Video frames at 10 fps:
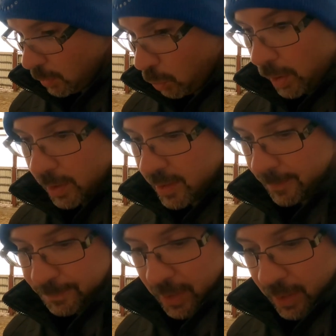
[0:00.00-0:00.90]

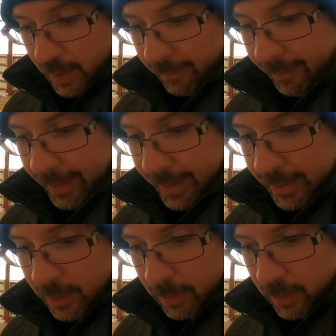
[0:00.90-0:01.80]
work,
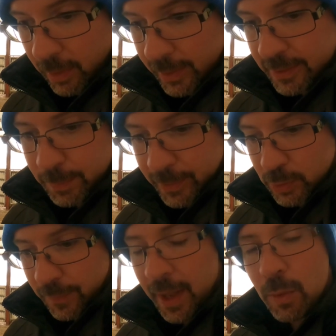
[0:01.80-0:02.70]
and at least by
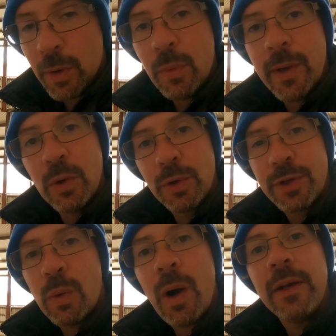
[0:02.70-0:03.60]
doing it that way, we know
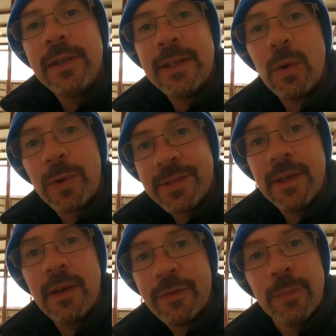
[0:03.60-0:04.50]
the quality that we're
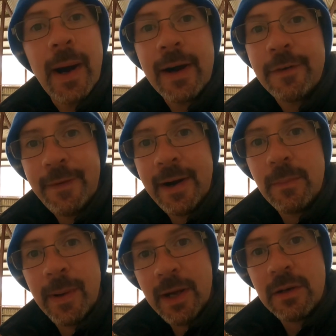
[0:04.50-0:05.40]
sending from our
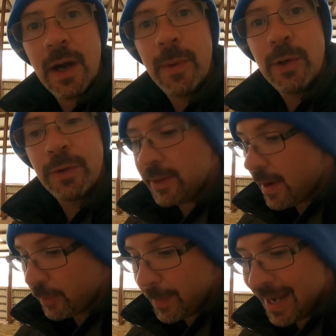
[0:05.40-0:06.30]
farm here, and we know there'll
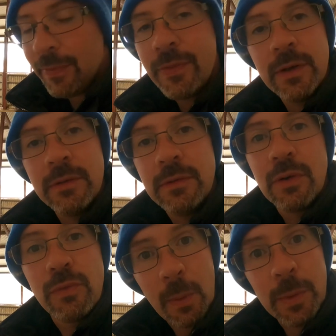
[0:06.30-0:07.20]
never be anything
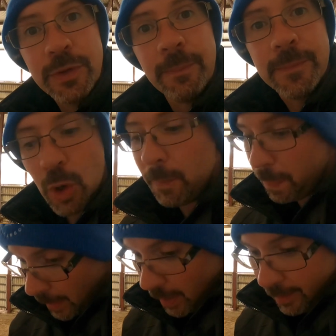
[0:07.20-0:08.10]
wrong with them. So
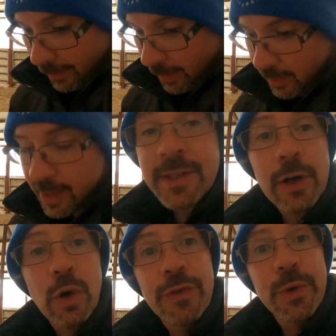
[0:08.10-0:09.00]
let's
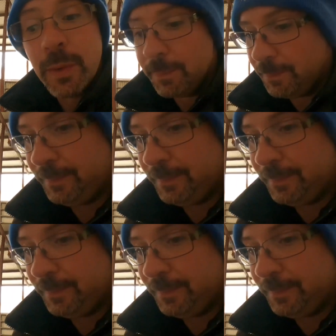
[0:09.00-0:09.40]
start going through them.